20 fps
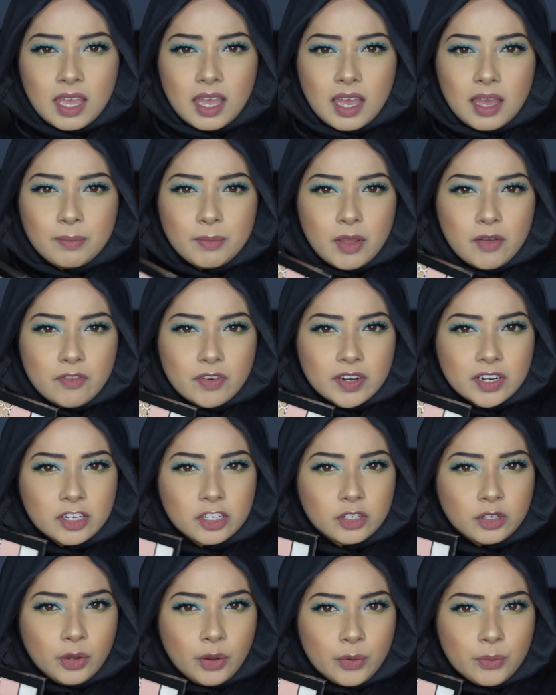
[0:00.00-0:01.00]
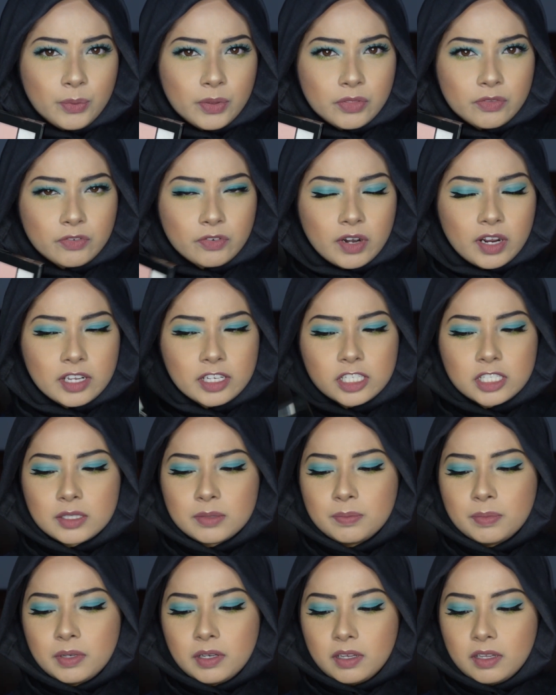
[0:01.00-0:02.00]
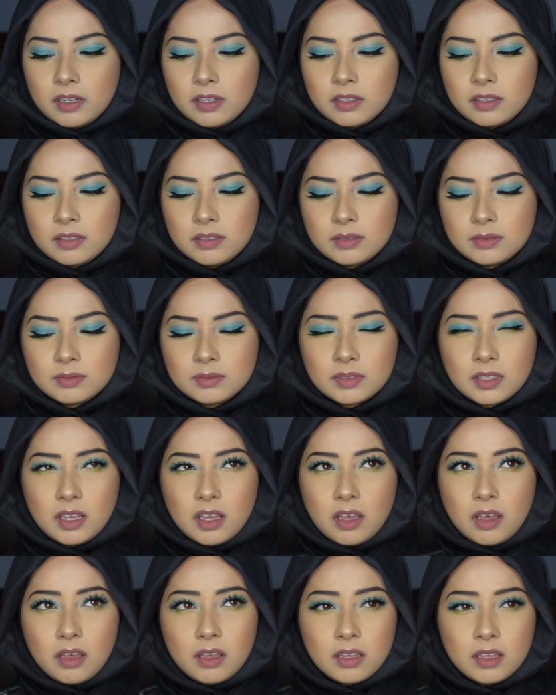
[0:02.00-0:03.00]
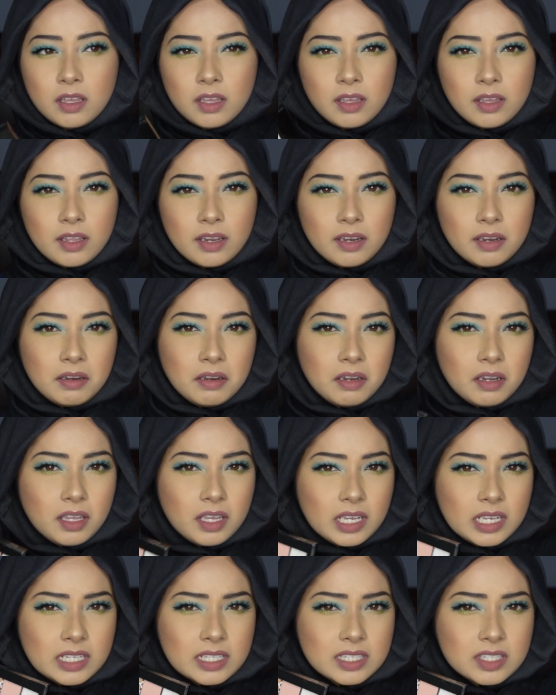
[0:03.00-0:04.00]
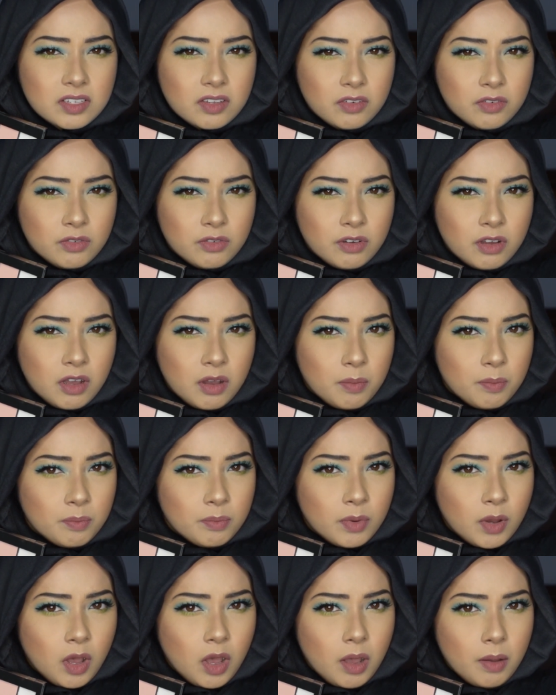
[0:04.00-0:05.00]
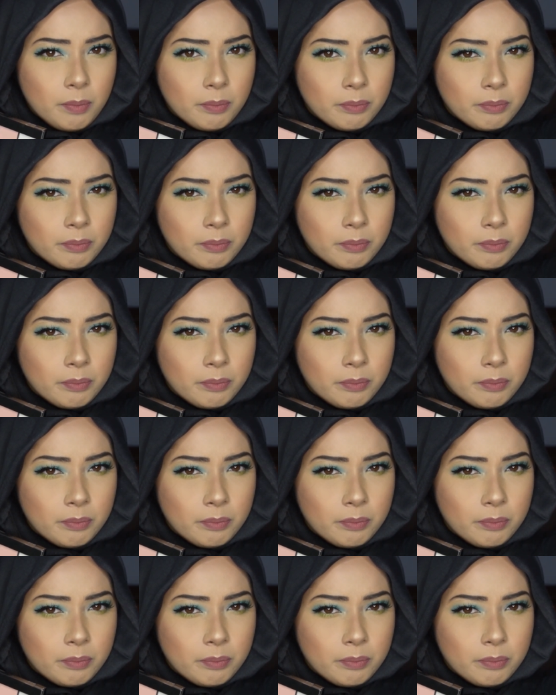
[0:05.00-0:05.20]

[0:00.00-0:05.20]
not very good with French, but NYX Avant POP.